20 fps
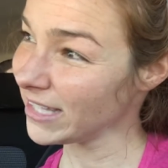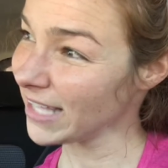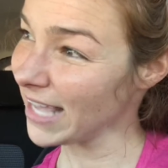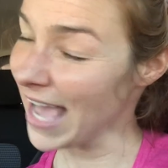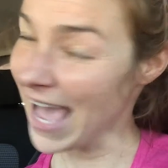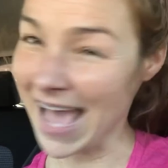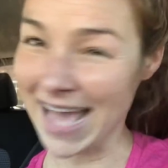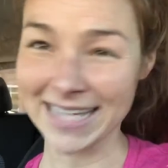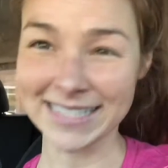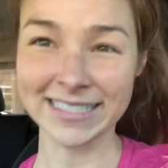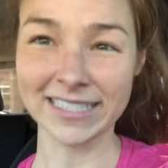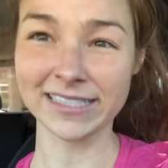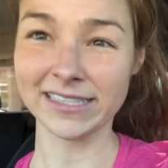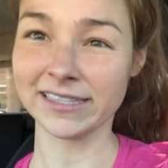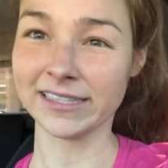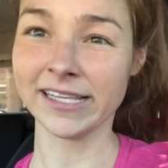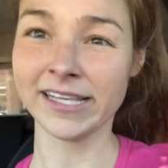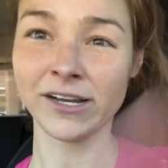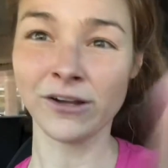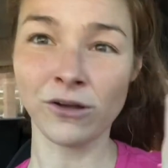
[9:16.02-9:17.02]
has a
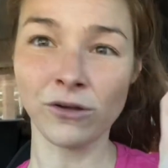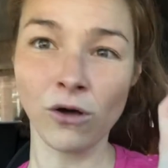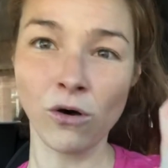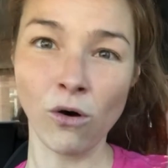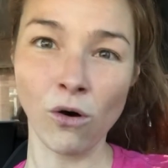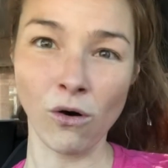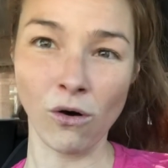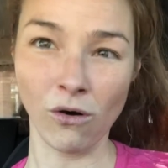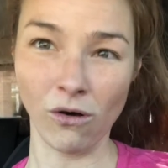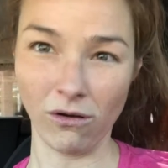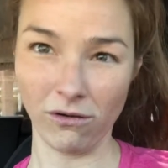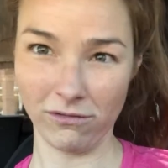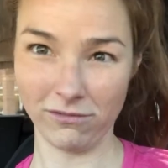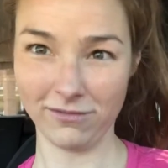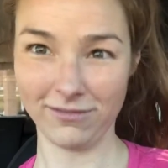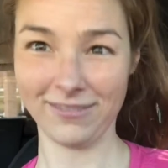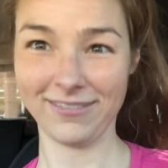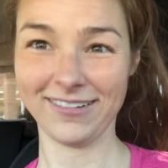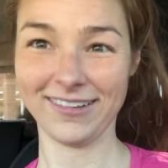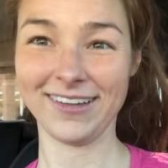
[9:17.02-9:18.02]
little hole,
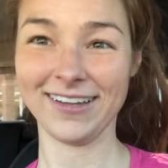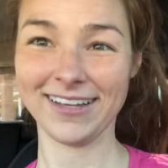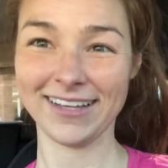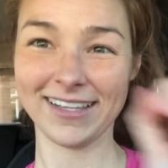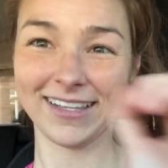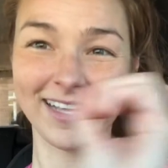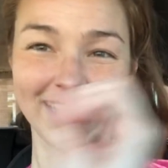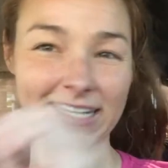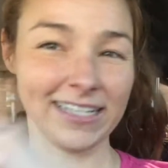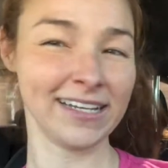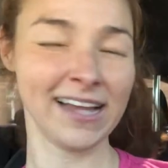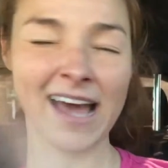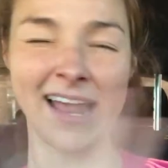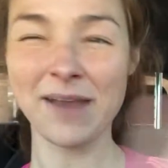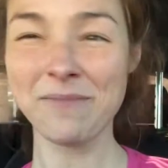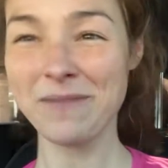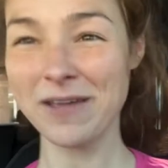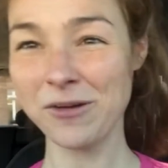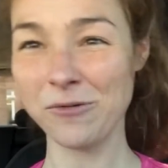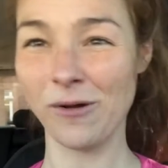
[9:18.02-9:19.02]
like not
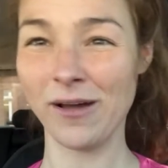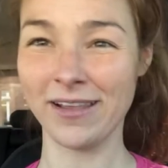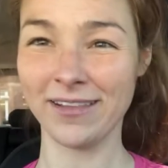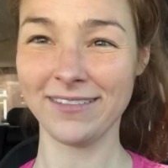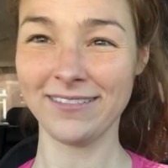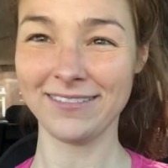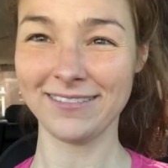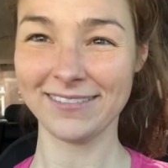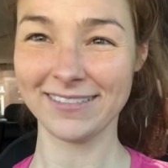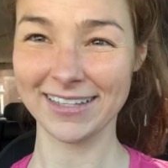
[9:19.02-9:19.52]
a big one,